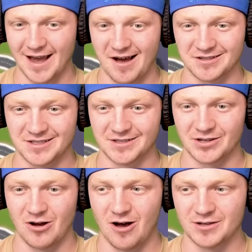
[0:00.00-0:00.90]
house is
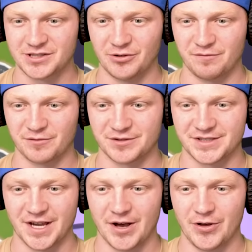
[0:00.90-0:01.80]
also for
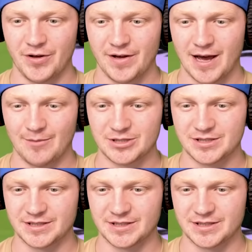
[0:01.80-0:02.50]
sale. How much is